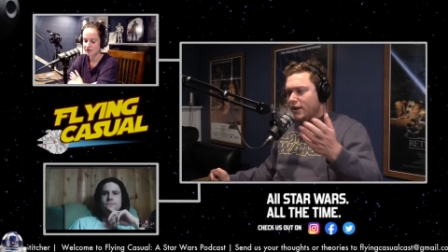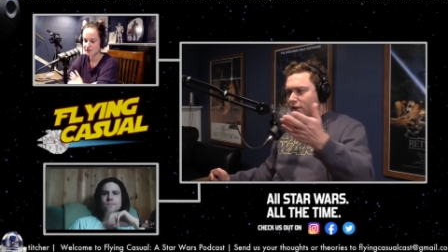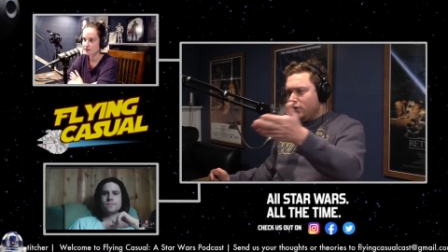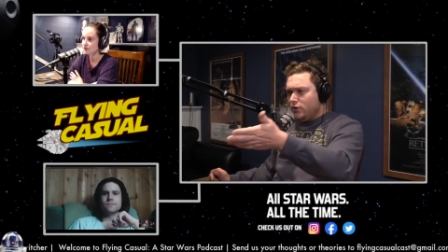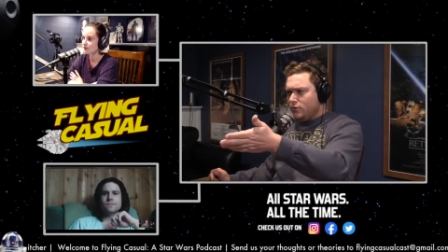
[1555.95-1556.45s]

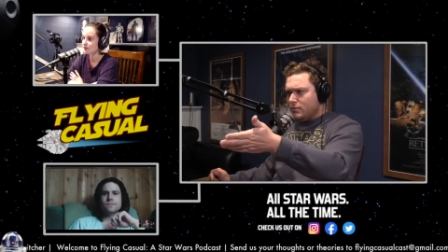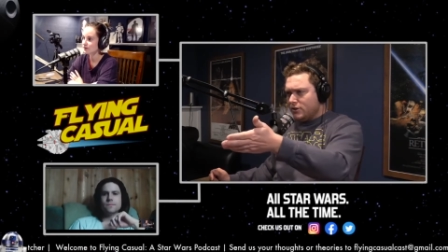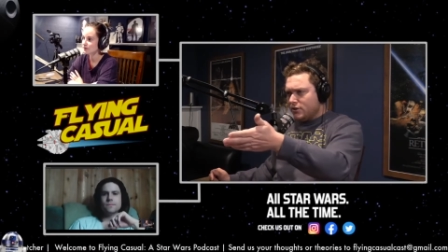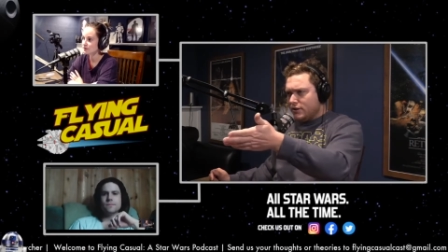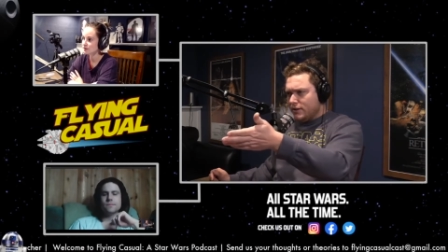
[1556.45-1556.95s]
you
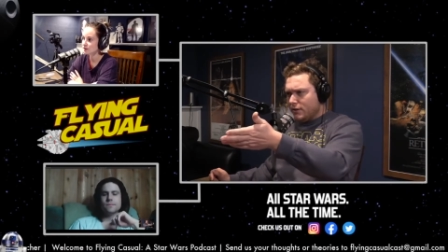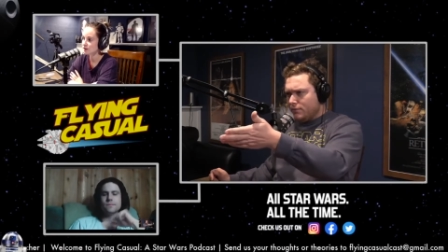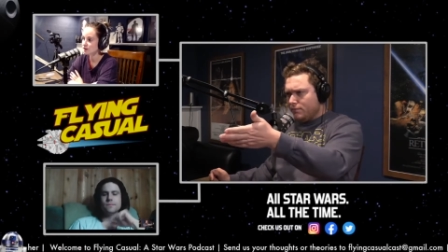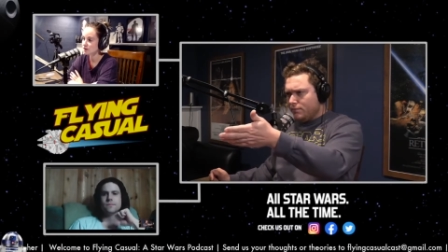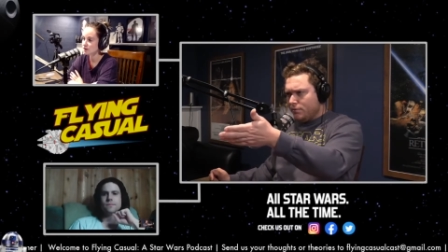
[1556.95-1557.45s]
mentioned
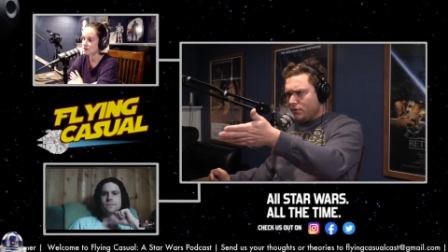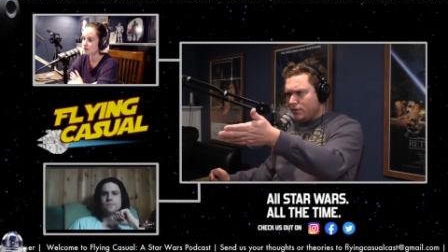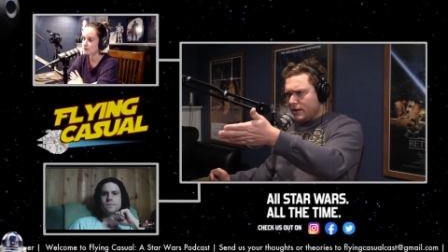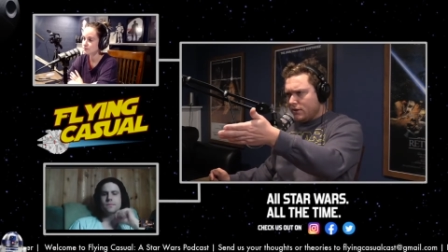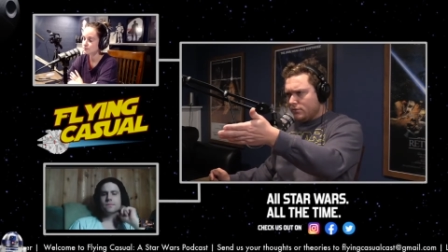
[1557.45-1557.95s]
they're pulling
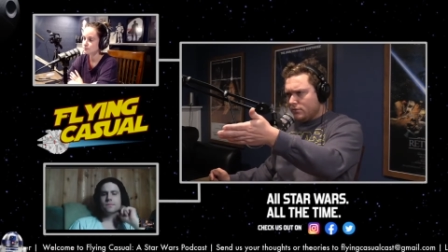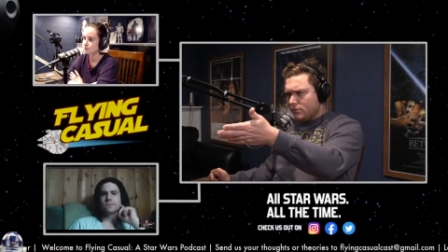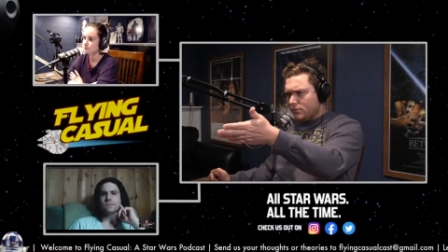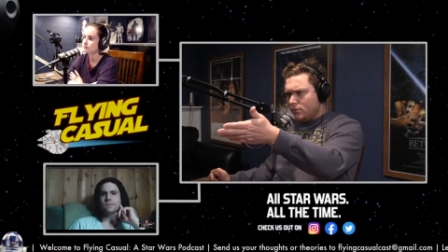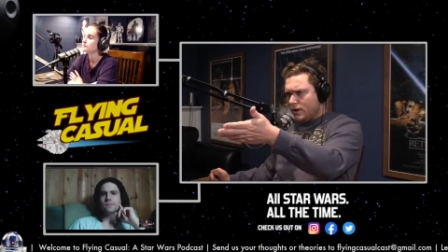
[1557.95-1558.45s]
out
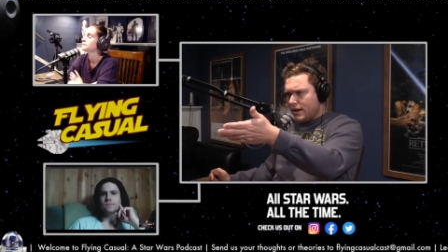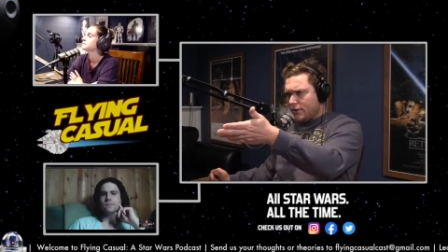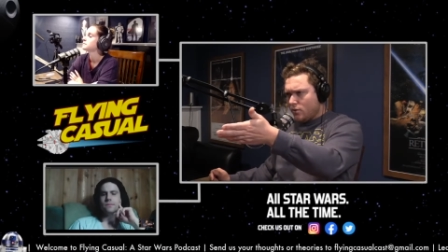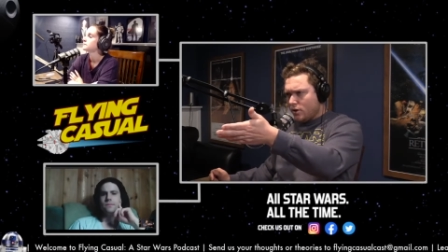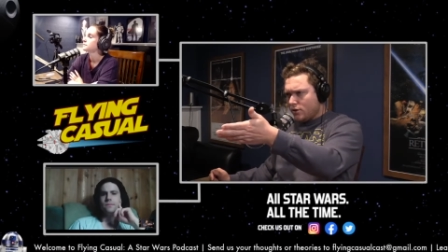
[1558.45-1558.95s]
what out of
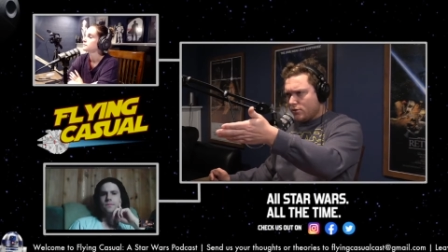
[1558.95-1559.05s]
the water?